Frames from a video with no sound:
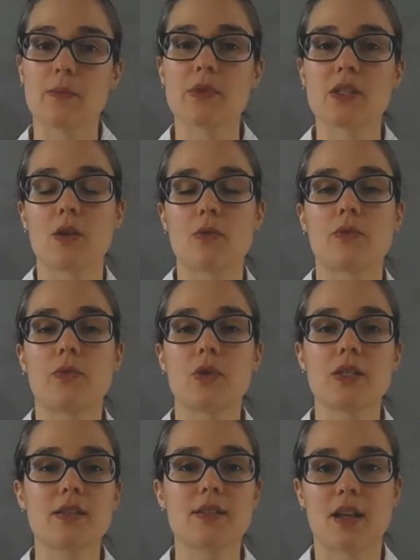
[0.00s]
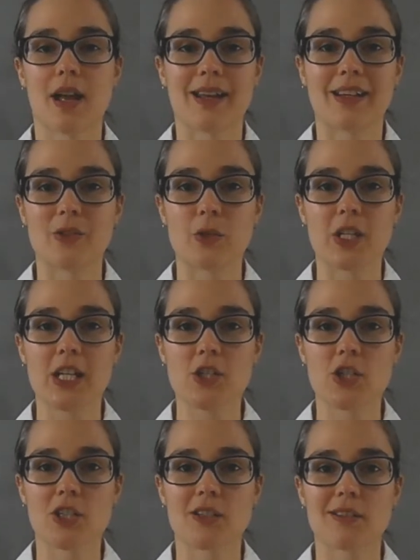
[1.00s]
tips for designing your
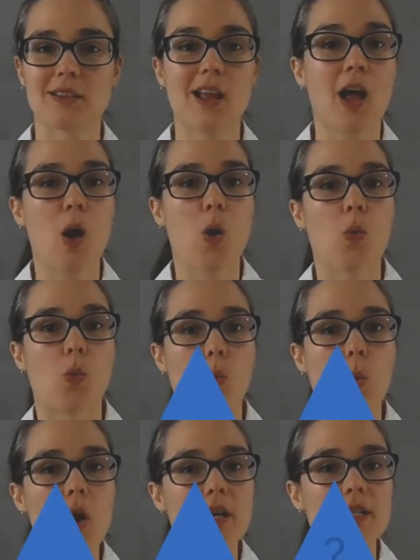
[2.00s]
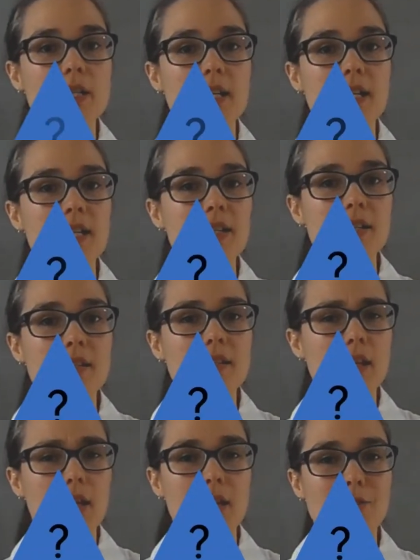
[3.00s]
kitchen. What
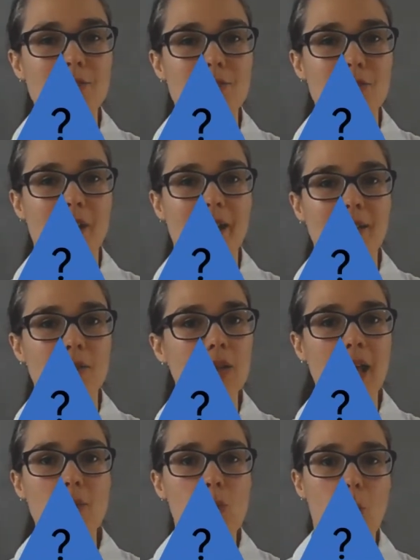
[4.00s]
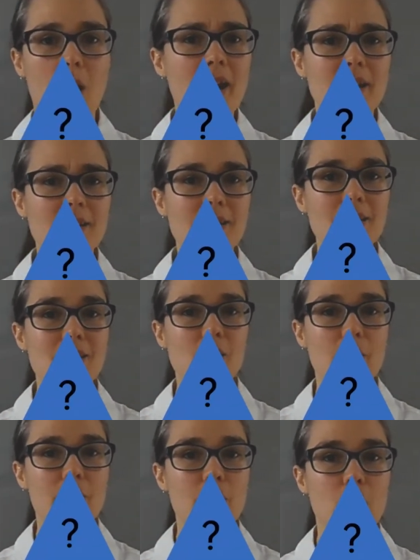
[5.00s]
is the kitchen triangle and why is it
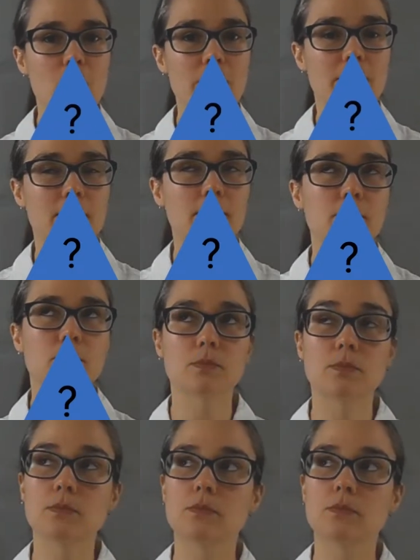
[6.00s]
so important?